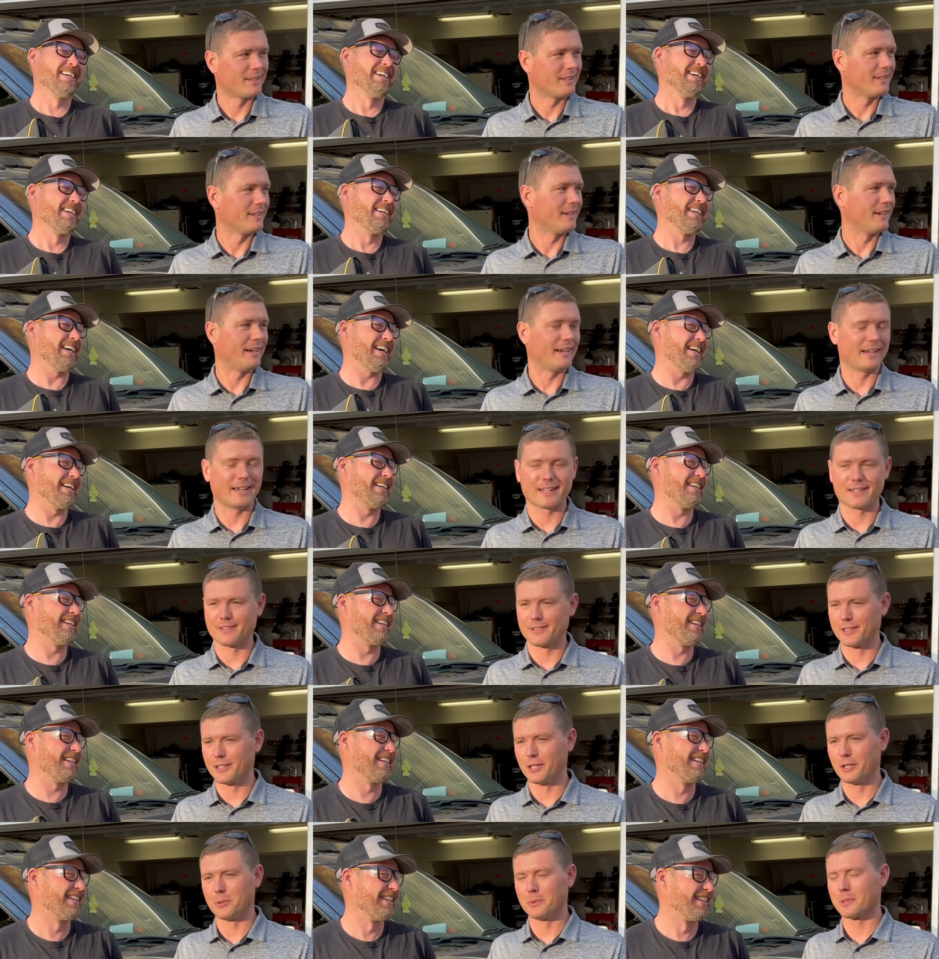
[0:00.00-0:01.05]
Speaker 1: yeah. I don't
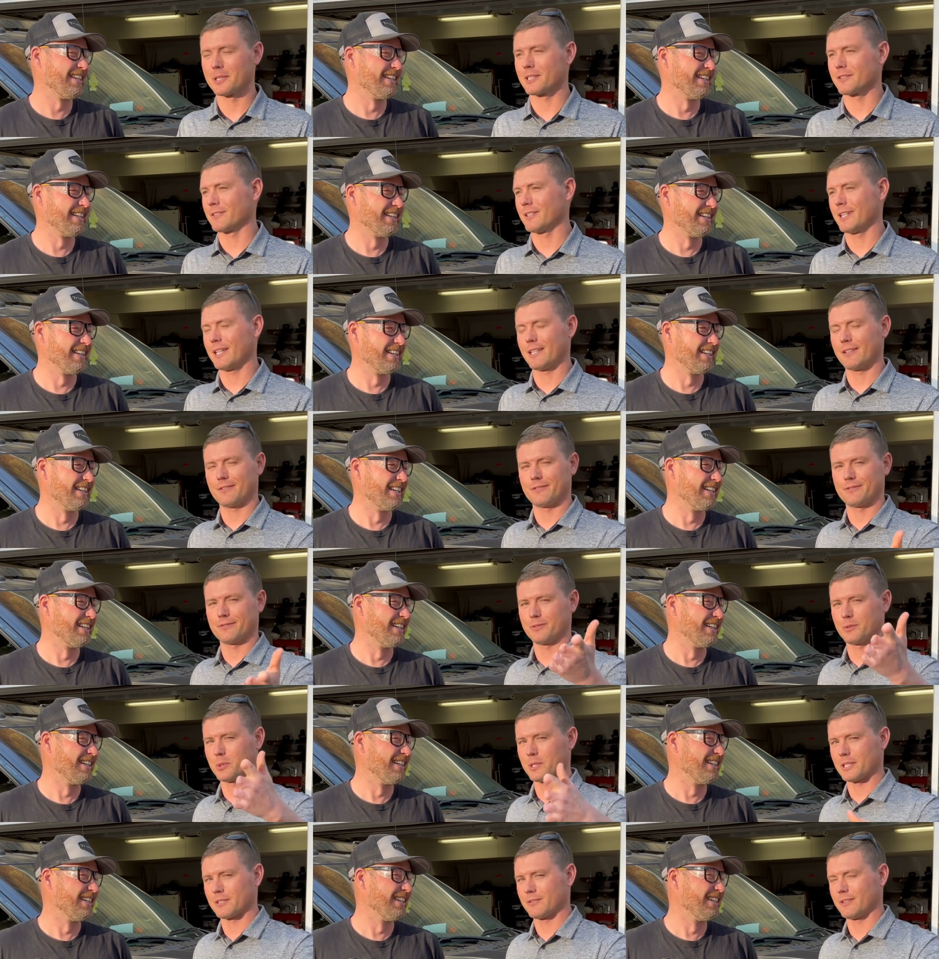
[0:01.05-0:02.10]
know. We're gonna run out of
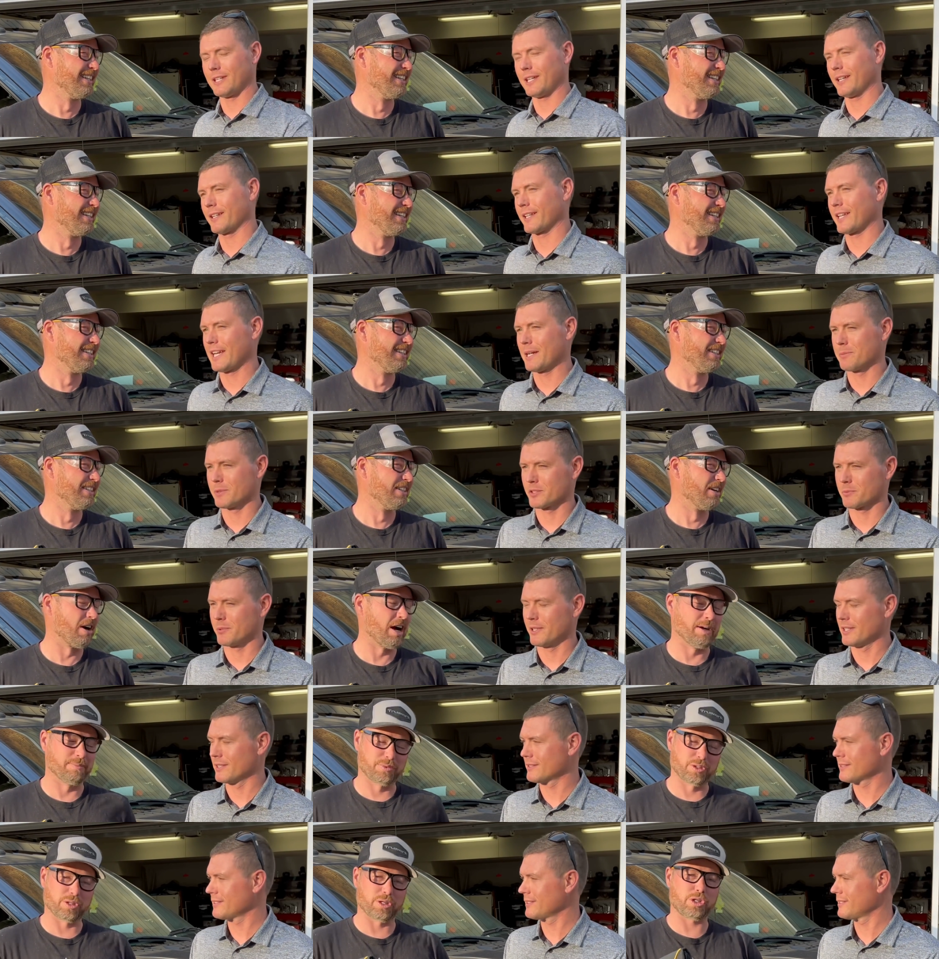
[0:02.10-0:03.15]
we're gonna run out of cameras. All
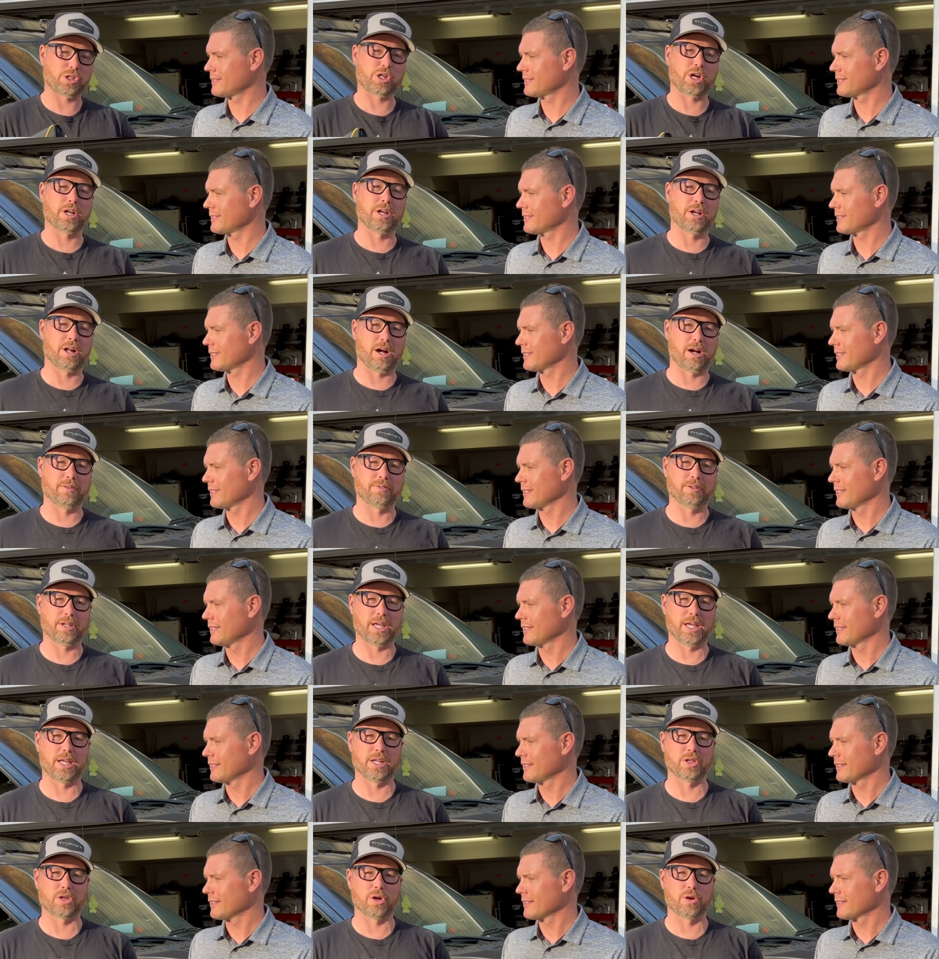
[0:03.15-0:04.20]
right, so
Speaker 2: let's shut it off
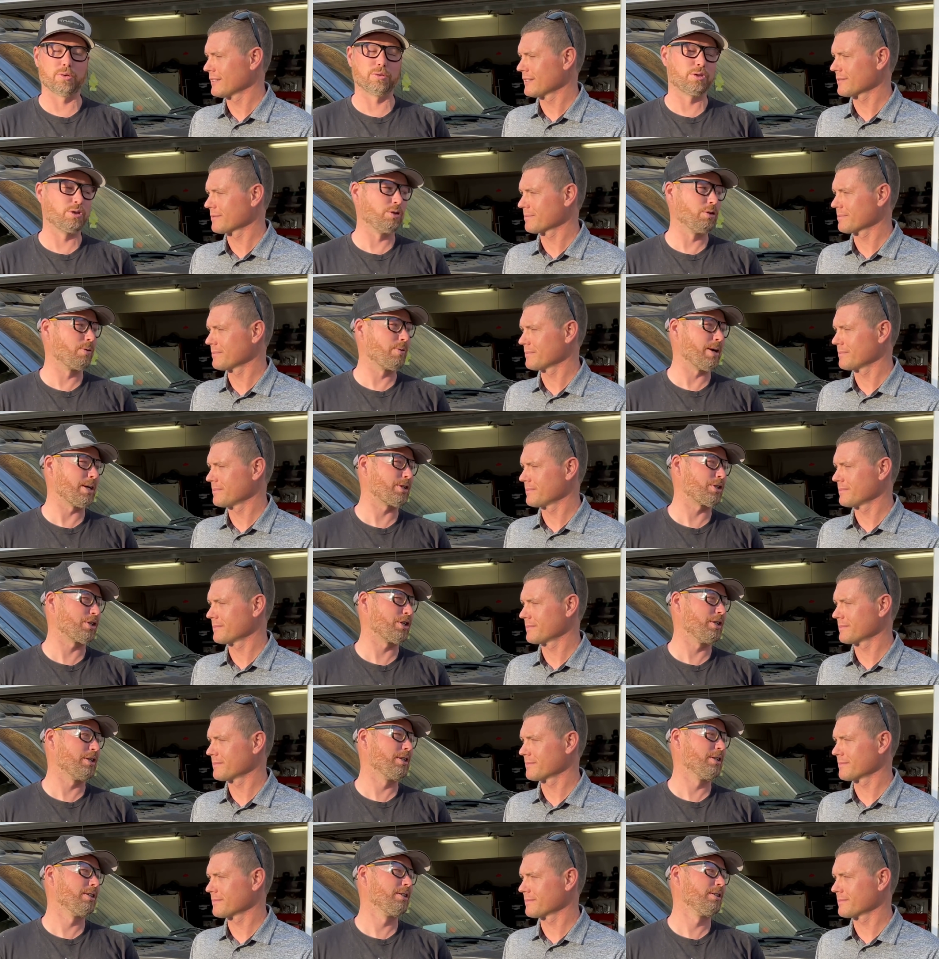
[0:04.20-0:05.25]
and go to
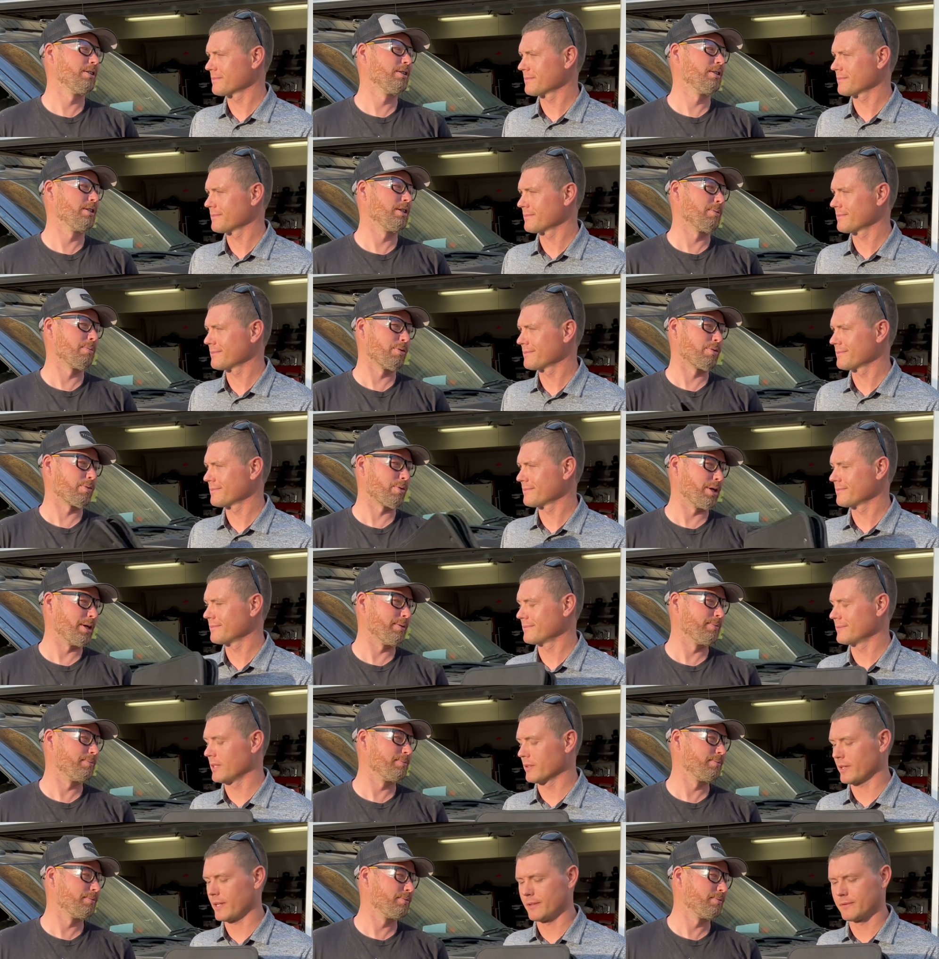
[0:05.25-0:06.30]
question number three.
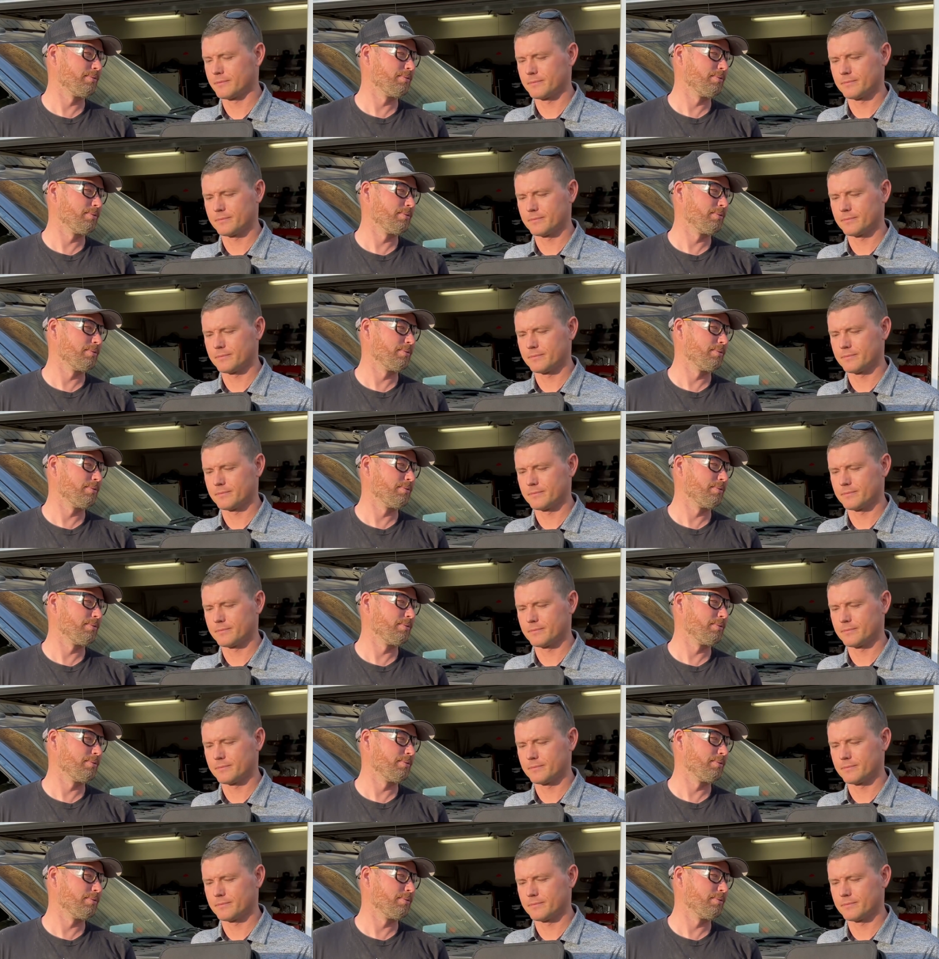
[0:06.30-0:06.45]
Okay.